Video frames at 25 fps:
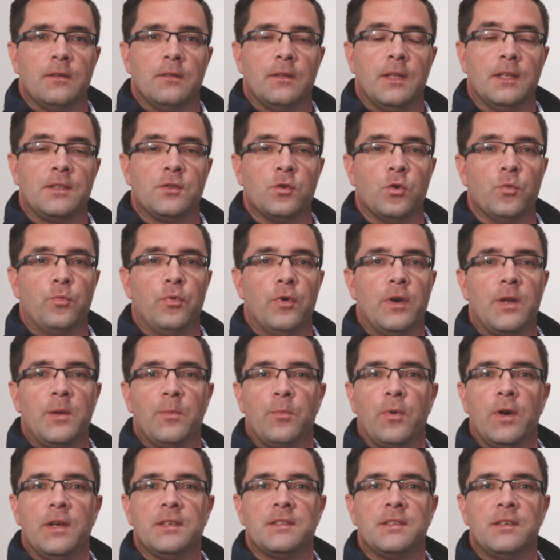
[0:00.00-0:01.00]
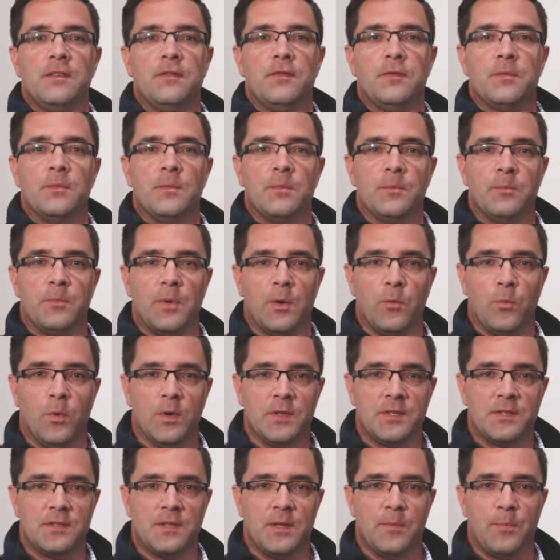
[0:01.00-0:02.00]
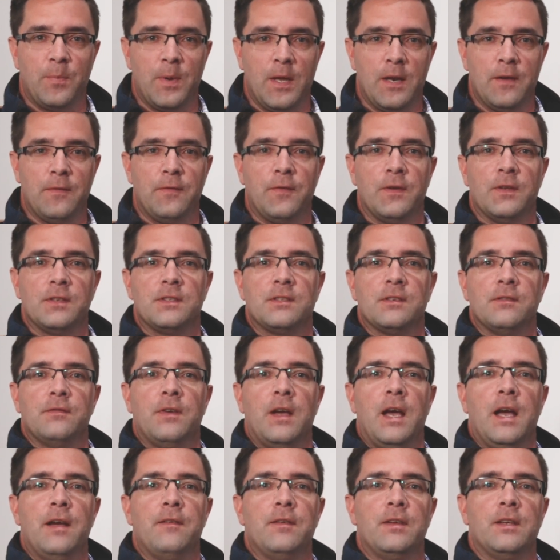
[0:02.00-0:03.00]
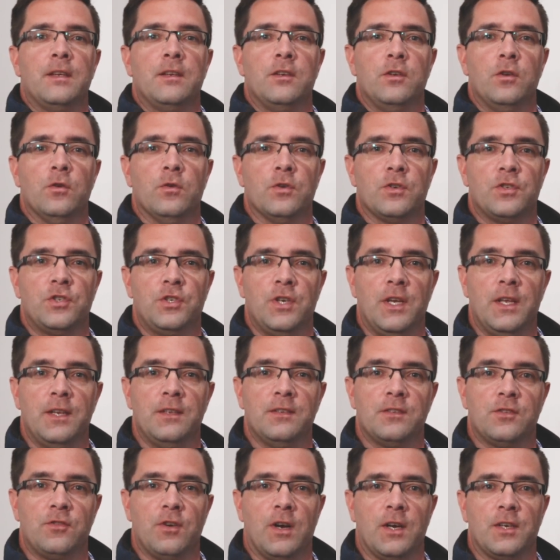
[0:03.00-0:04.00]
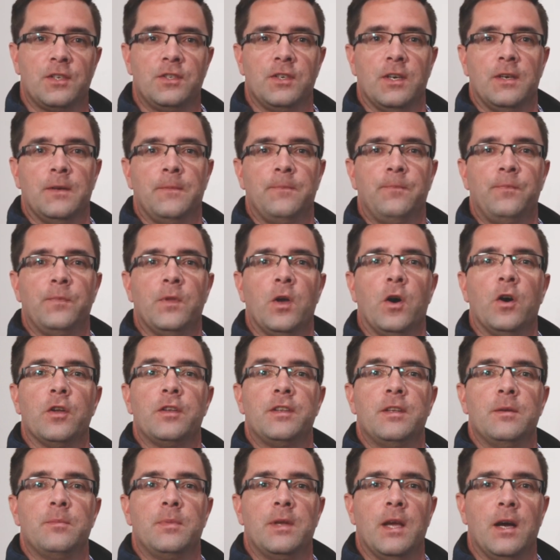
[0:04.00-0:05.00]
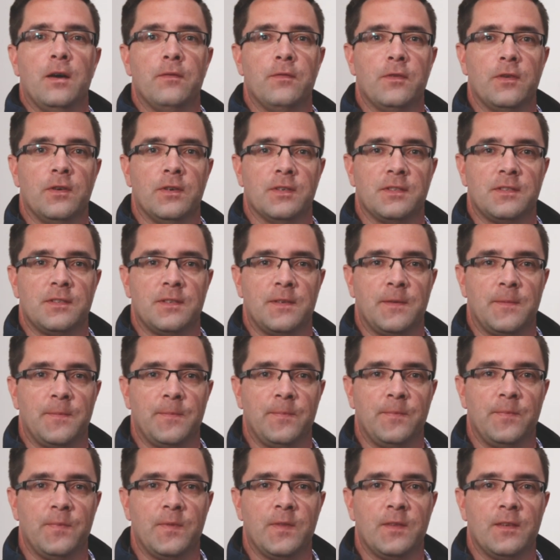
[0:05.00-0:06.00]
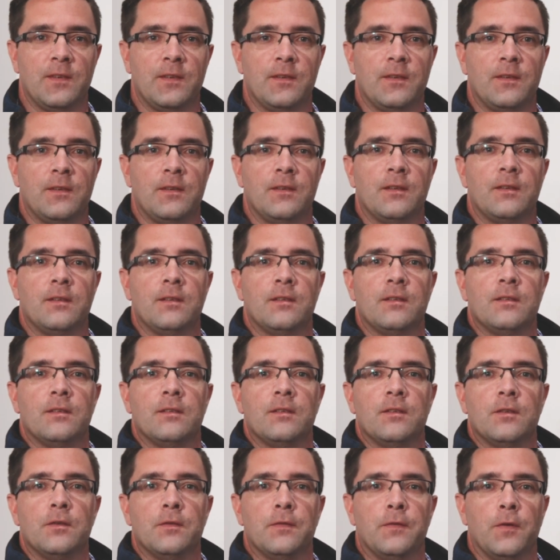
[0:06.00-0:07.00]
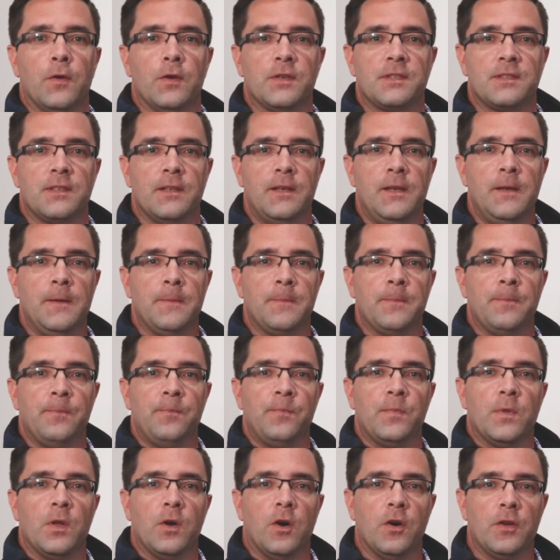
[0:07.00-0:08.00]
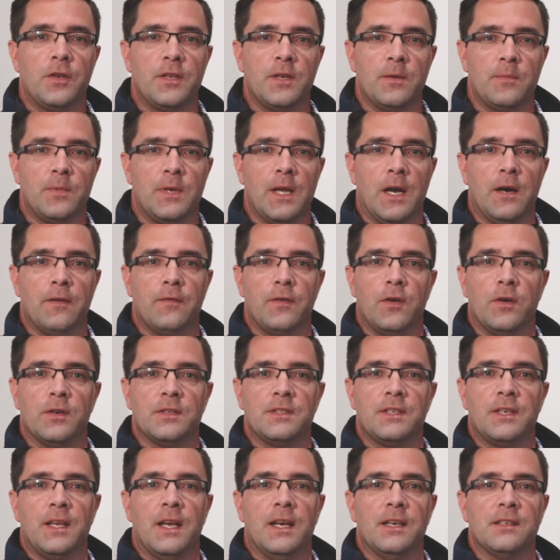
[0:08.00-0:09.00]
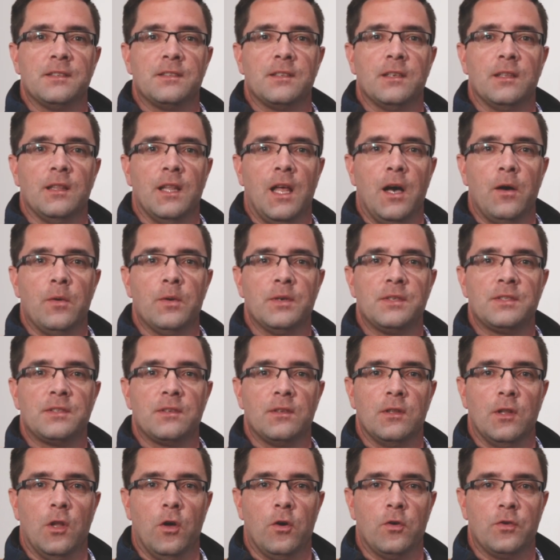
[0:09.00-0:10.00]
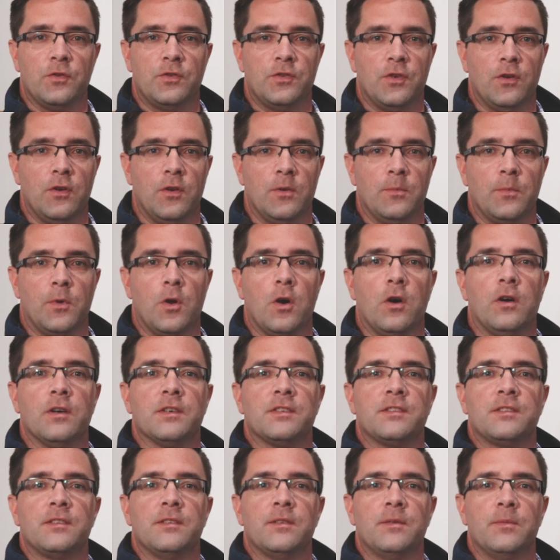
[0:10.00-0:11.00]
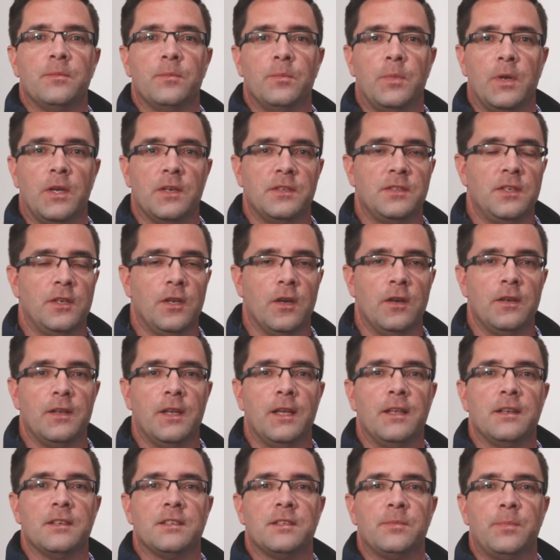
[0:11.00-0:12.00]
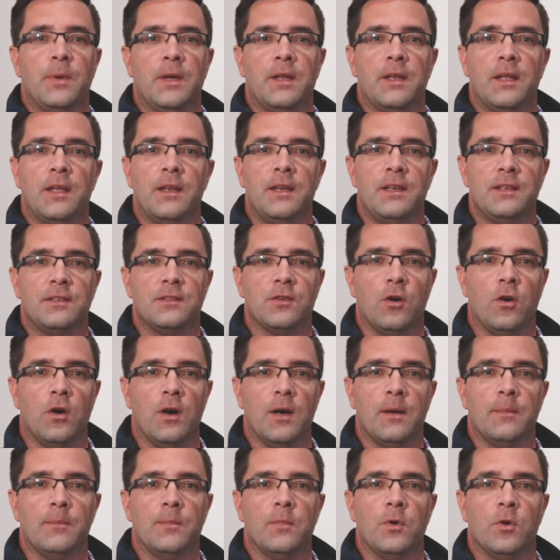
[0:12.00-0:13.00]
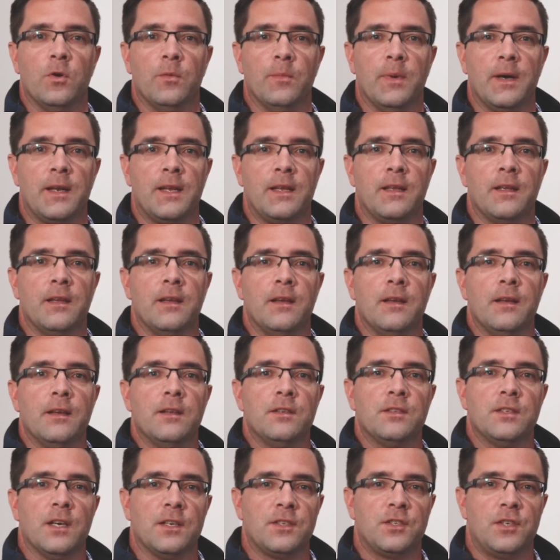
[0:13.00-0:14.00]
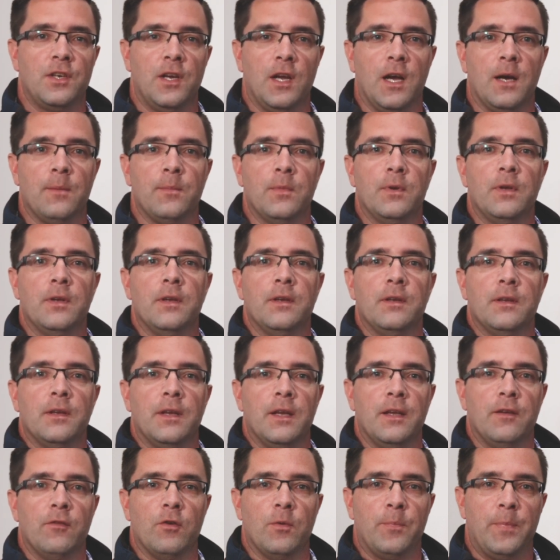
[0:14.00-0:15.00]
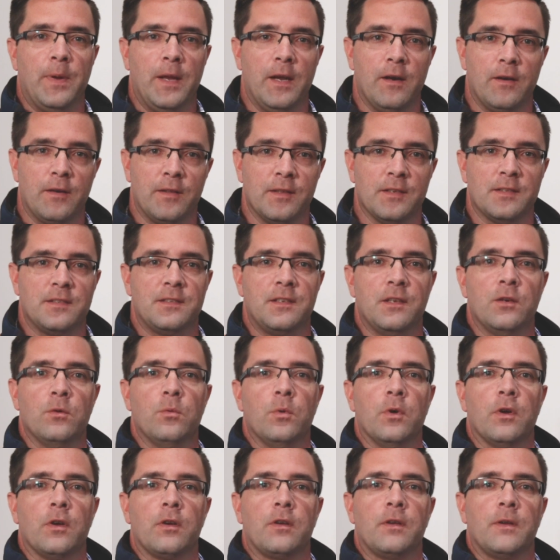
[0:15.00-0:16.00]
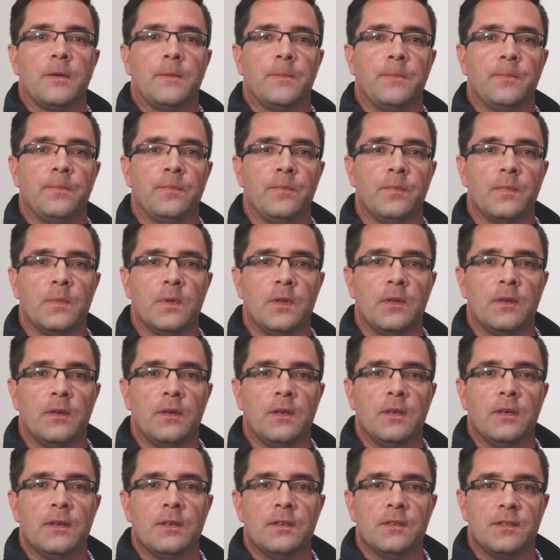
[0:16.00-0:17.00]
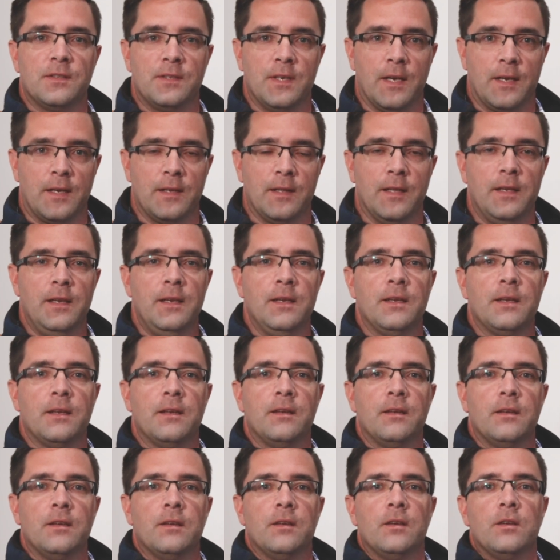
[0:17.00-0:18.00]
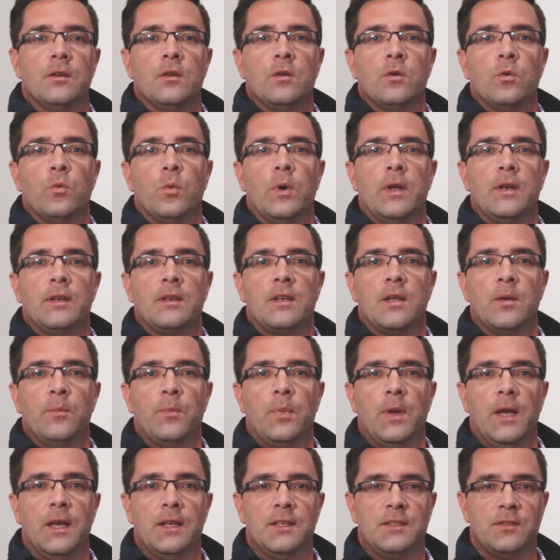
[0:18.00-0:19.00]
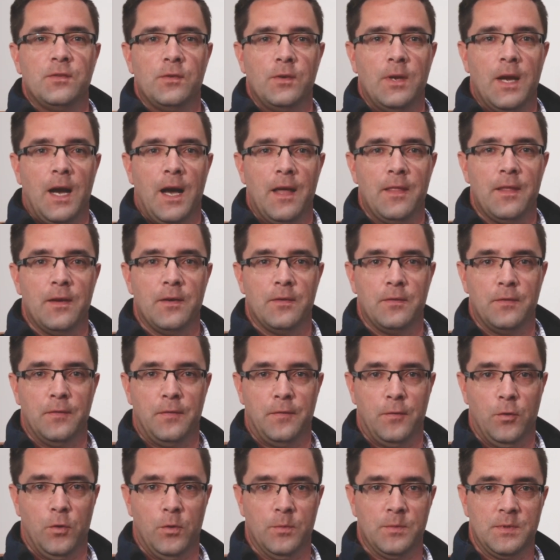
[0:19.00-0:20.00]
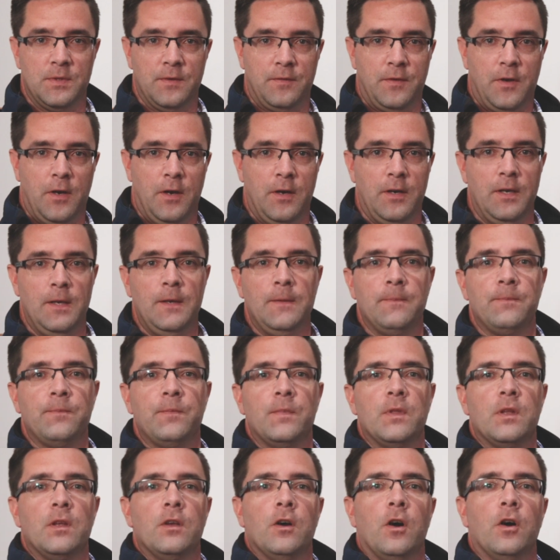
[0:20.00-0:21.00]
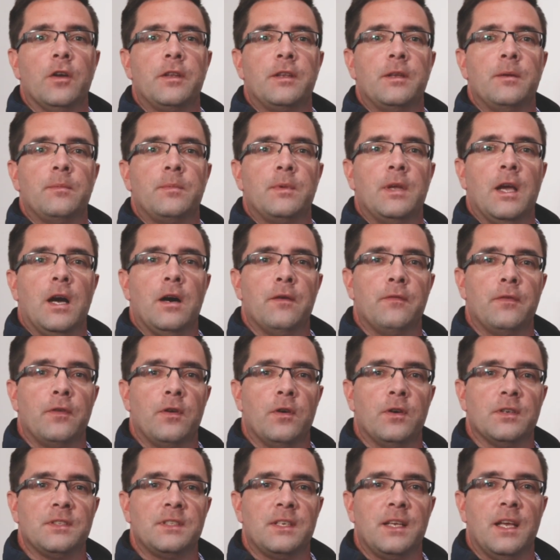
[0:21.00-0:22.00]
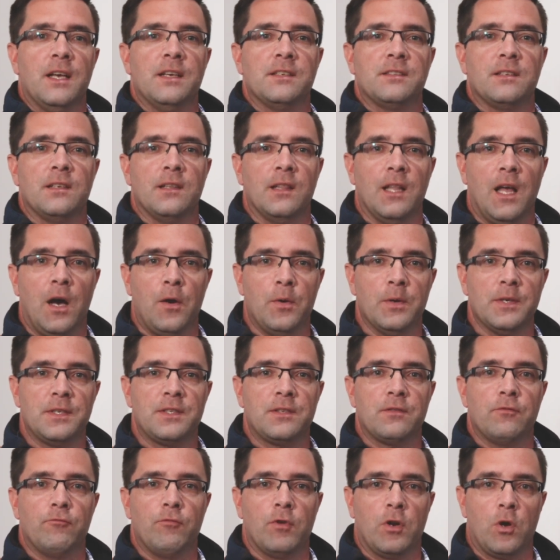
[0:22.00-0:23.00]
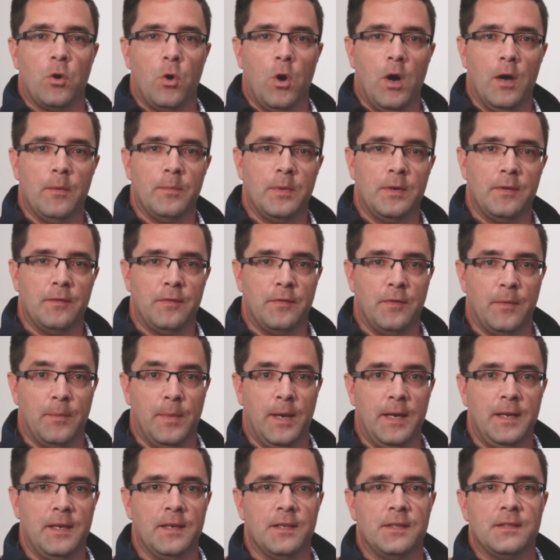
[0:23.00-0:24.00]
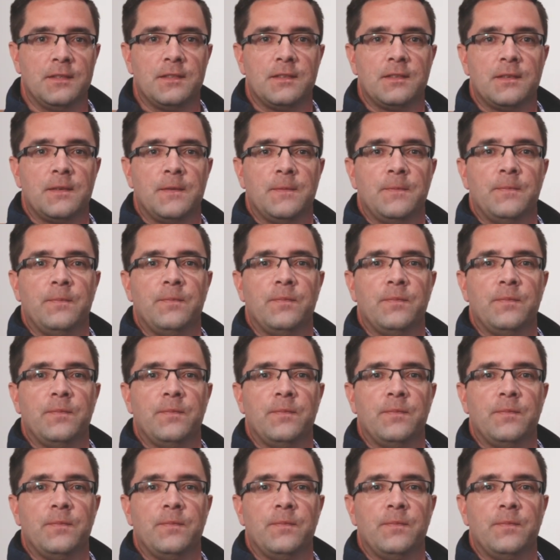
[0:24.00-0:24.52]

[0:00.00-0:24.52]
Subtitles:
That's all pretty impressive, but what's the benefits of having your shed structure hot dip galvanized? Firstly, hot dip galvanizing has the lowest long-term cost because you don't need to spend any time or money touching up and repairing the steelwork. Secondly, when compared to other forms of coating, hot dip galvanizing has the lowest requirement for maintenance.